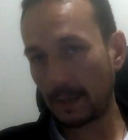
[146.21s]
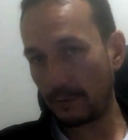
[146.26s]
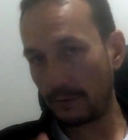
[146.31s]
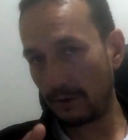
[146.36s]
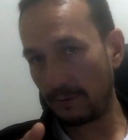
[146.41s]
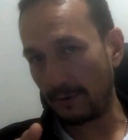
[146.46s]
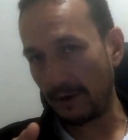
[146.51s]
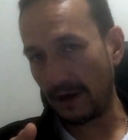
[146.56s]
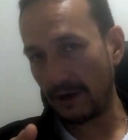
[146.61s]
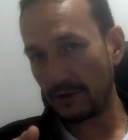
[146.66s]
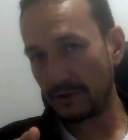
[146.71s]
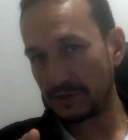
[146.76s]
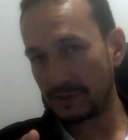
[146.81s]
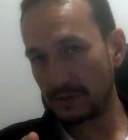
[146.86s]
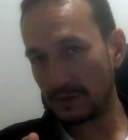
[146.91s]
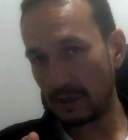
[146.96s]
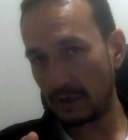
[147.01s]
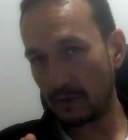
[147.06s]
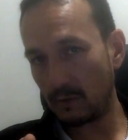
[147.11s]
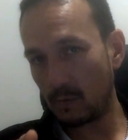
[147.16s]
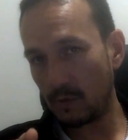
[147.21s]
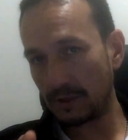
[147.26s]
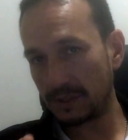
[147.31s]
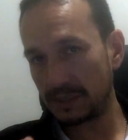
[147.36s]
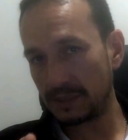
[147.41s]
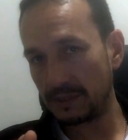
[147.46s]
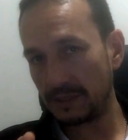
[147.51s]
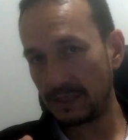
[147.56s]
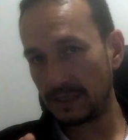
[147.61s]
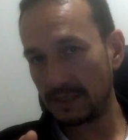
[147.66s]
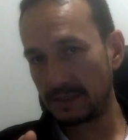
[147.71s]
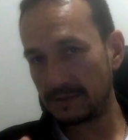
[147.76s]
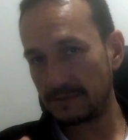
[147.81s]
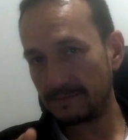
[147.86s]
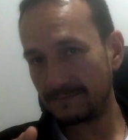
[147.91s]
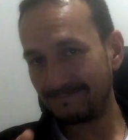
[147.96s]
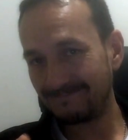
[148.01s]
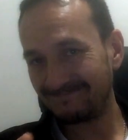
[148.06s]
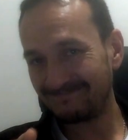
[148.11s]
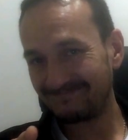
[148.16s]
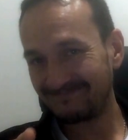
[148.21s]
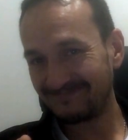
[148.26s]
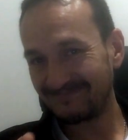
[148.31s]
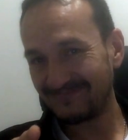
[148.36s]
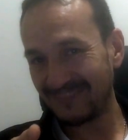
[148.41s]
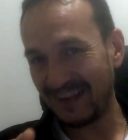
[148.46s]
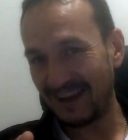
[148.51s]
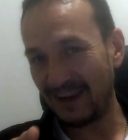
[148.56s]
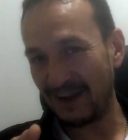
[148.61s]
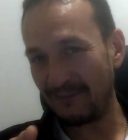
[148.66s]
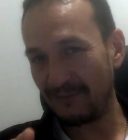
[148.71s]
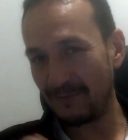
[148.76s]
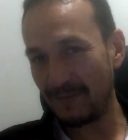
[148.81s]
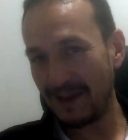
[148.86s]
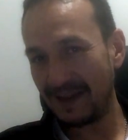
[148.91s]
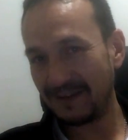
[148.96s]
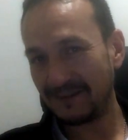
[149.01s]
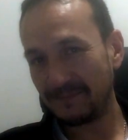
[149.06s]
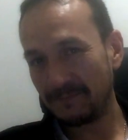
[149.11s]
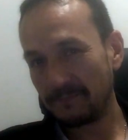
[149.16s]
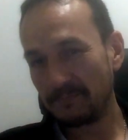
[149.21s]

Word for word: Robert, are you, are you watching this? I love you, man.